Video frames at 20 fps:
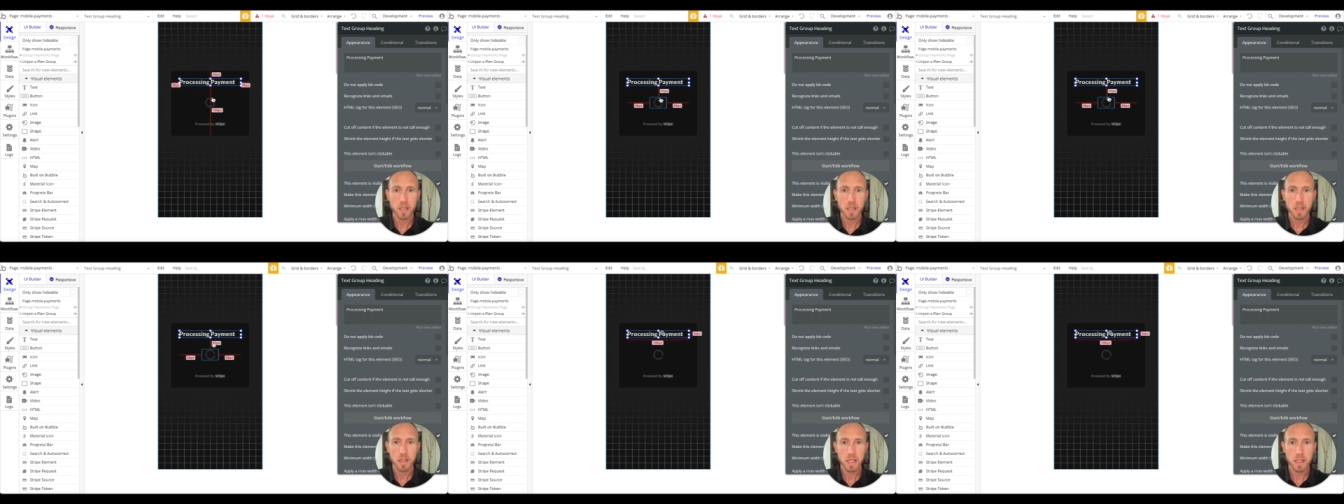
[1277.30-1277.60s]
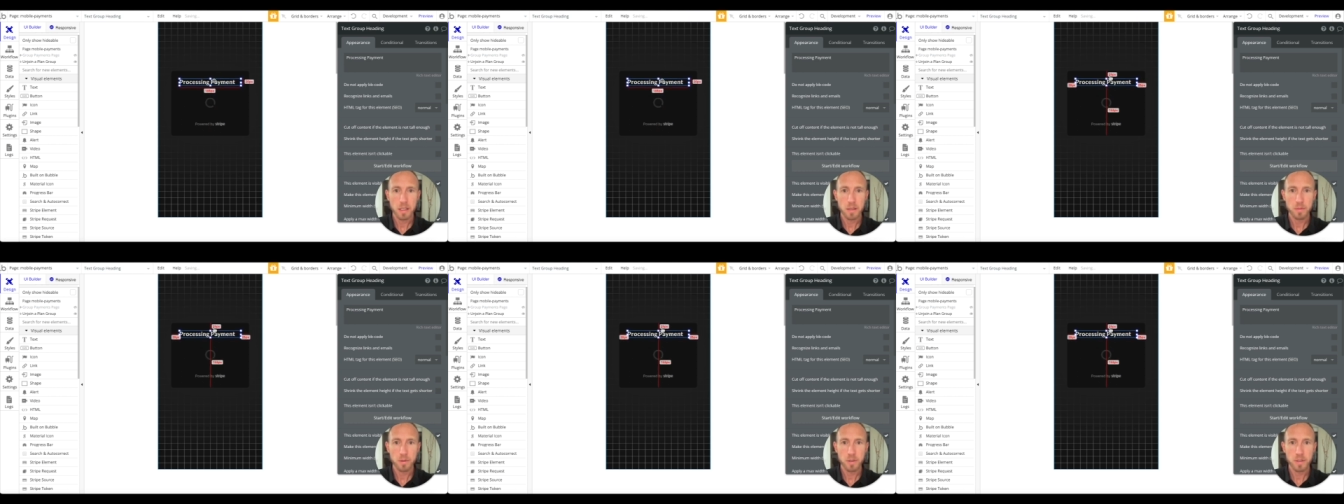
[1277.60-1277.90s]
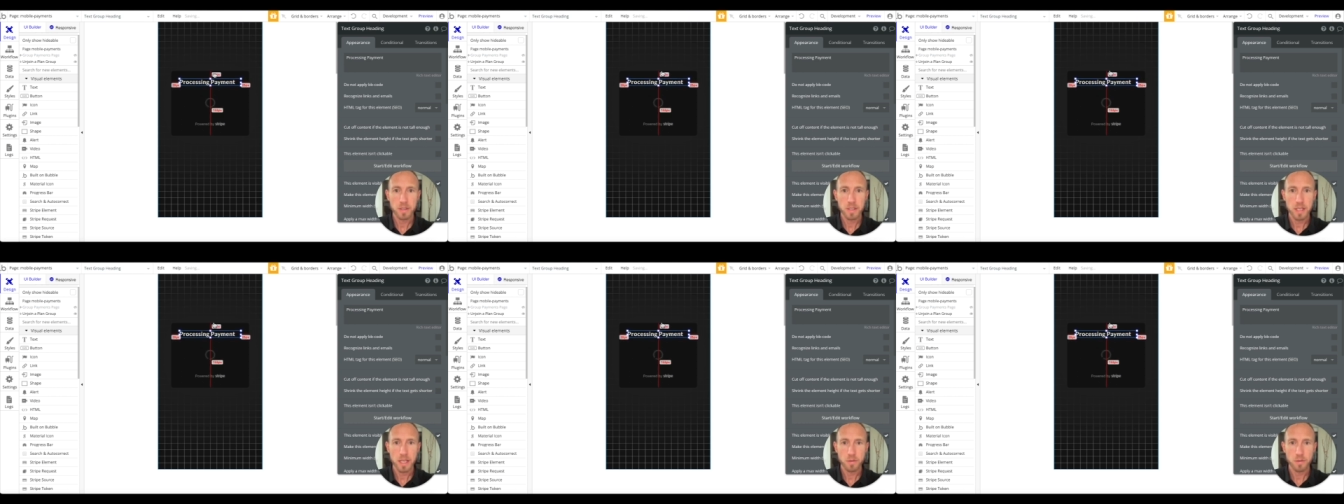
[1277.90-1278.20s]
I'm going to put
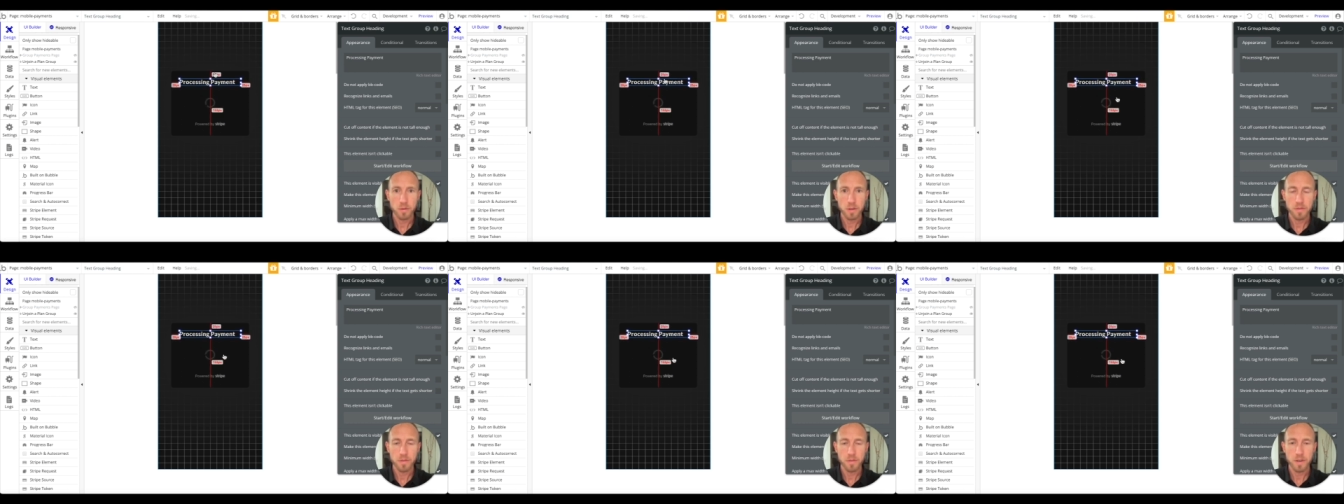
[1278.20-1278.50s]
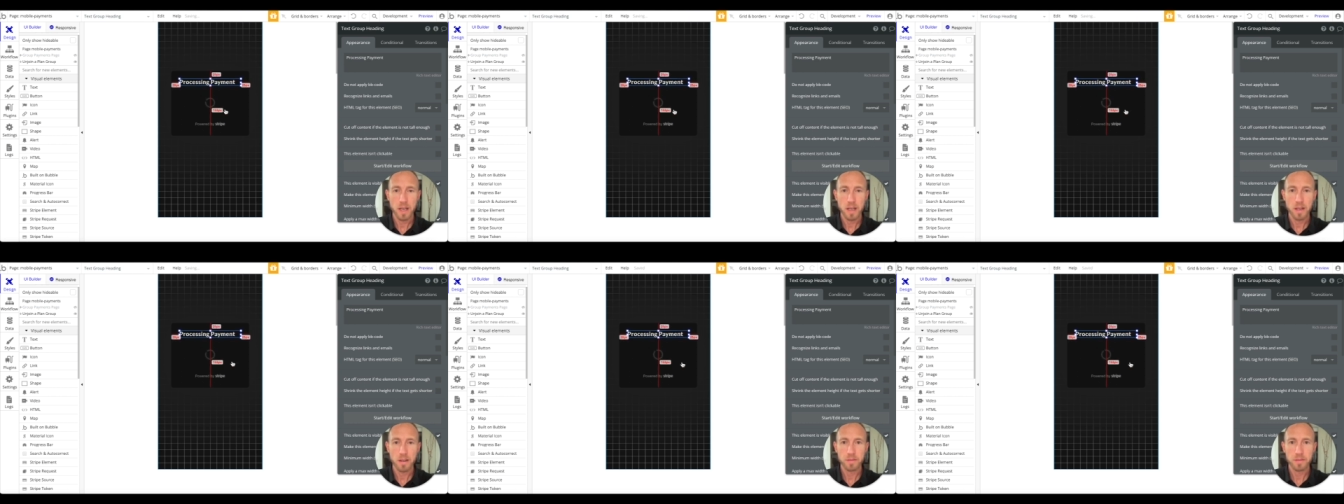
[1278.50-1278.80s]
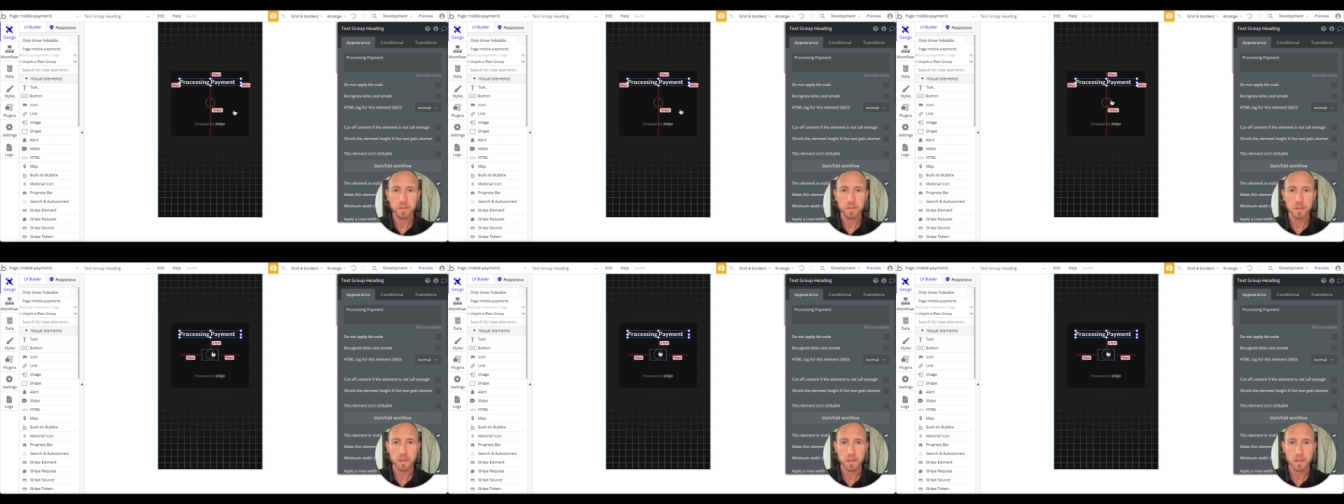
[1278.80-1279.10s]
this at 25.
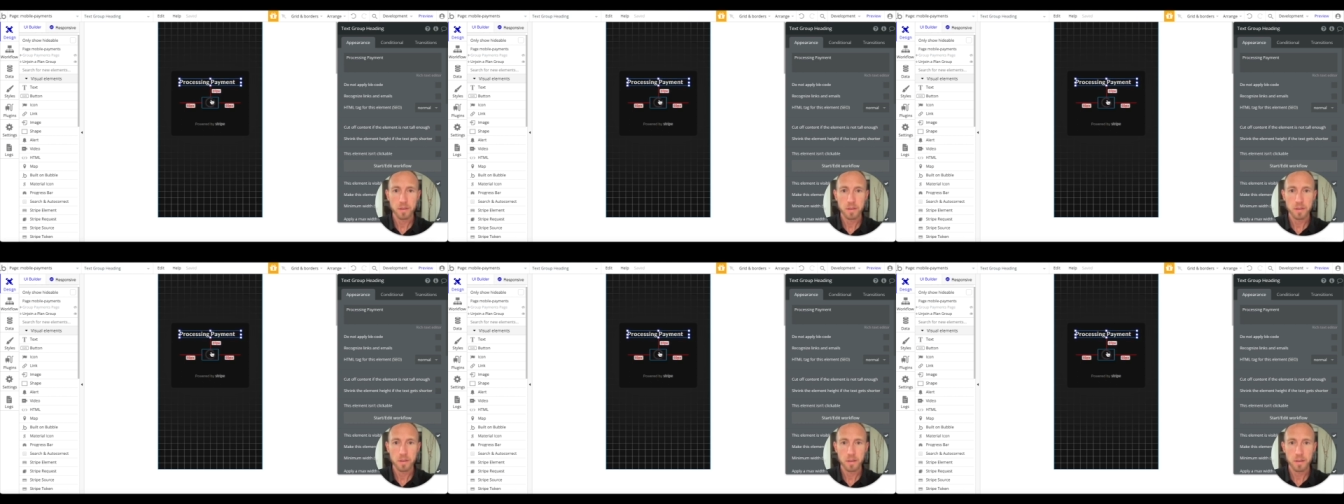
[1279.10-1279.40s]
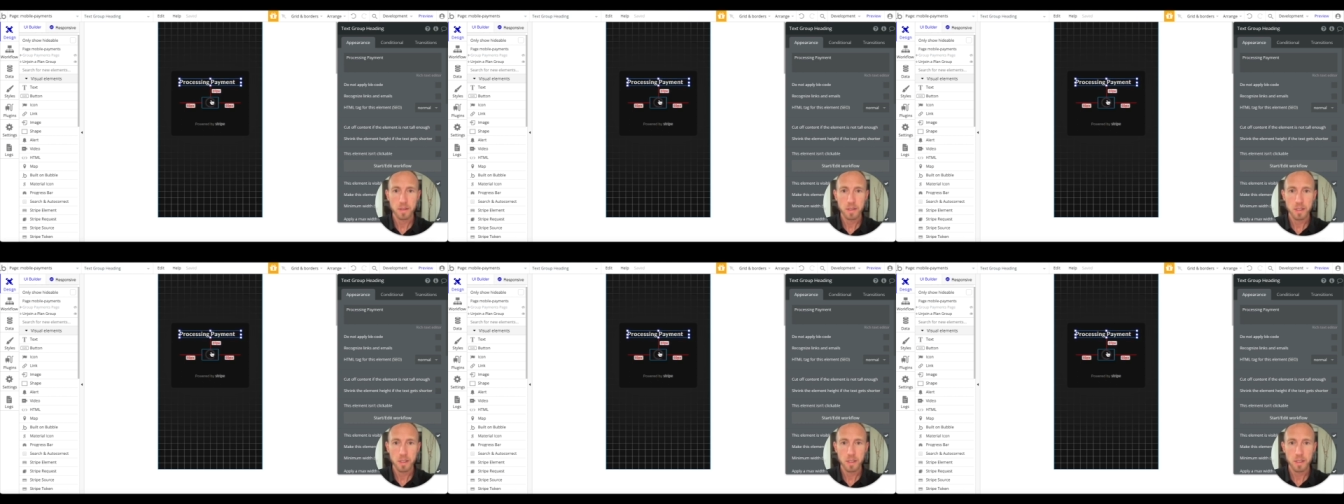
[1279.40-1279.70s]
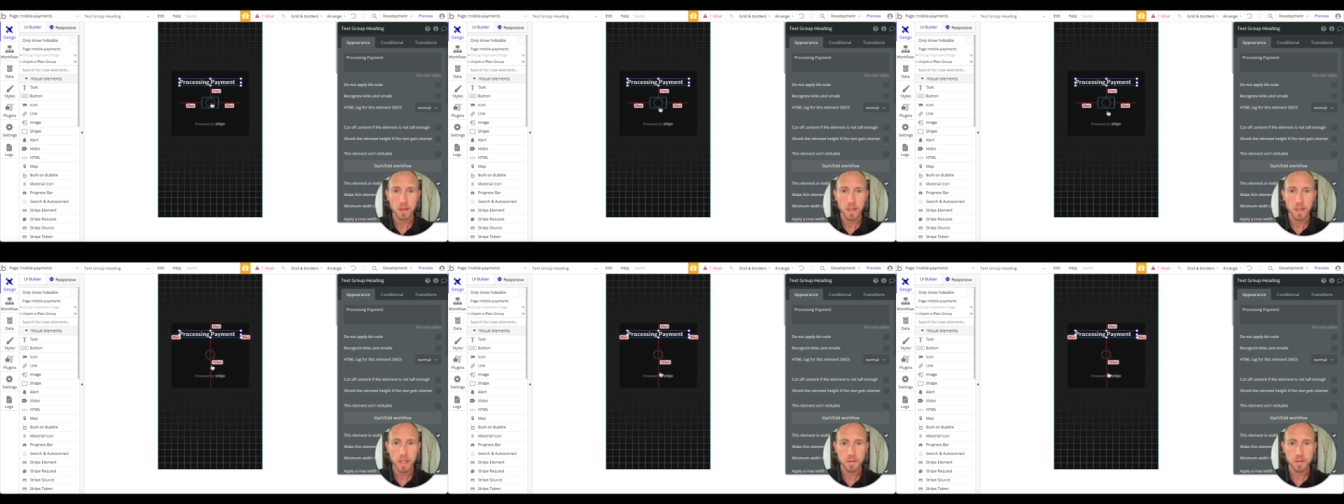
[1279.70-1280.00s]

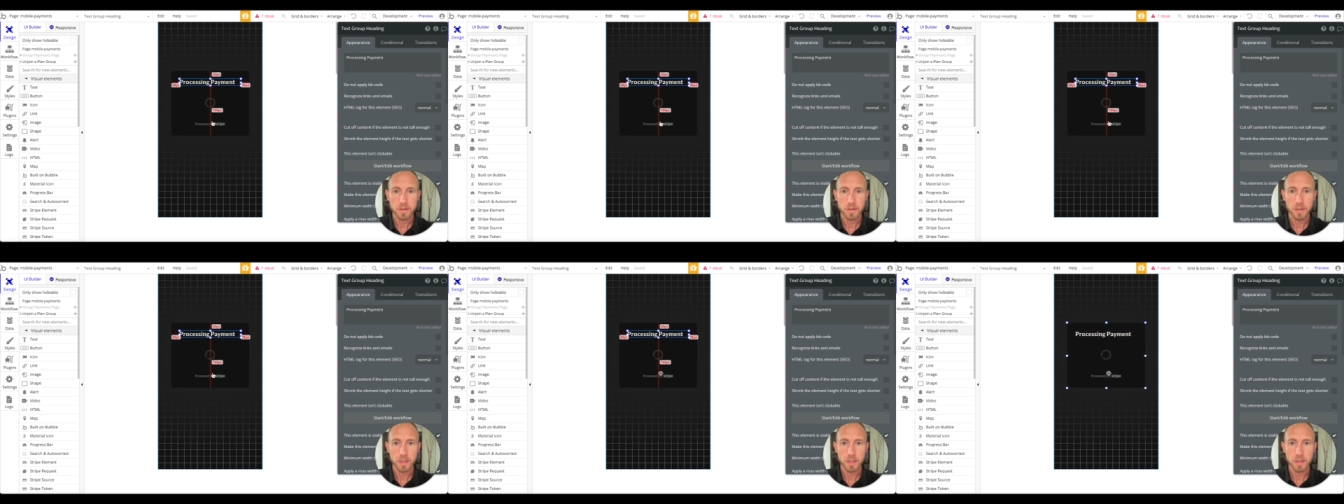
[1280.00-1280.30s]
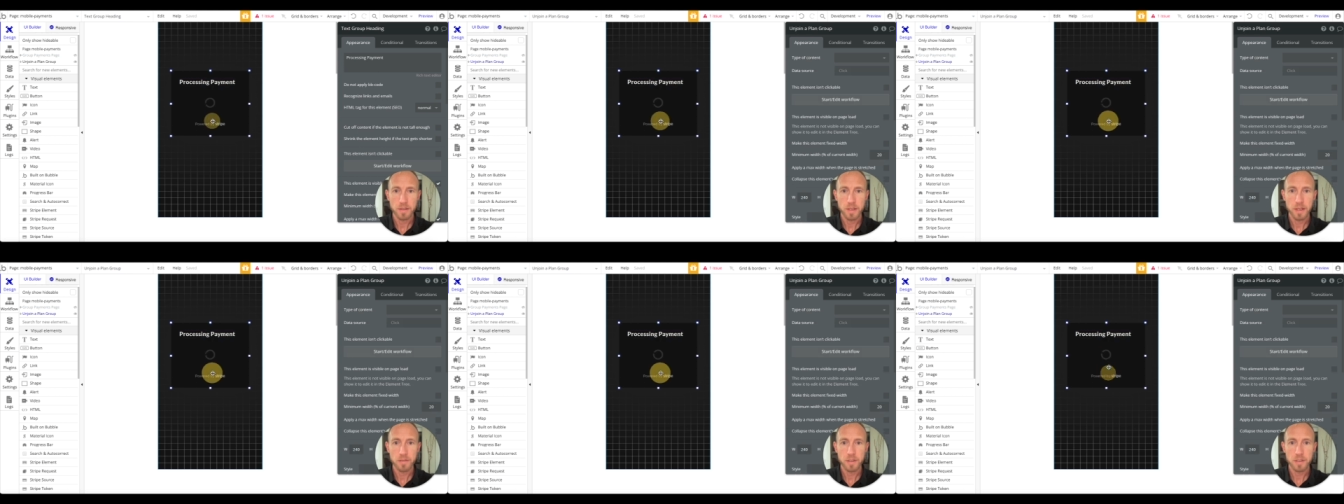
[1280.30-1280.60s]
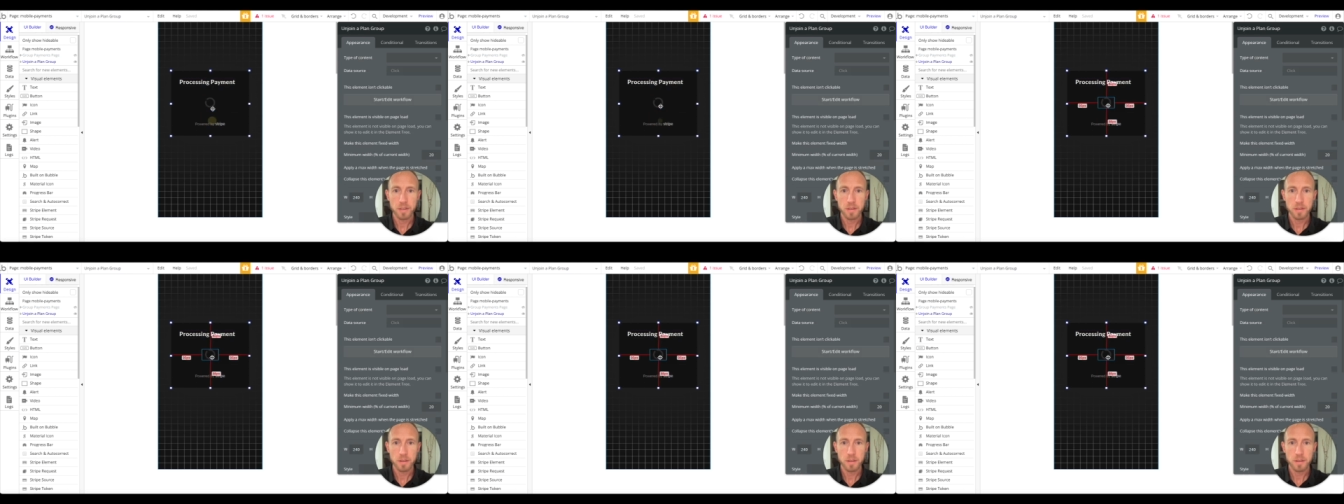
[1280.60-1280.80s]
That's 37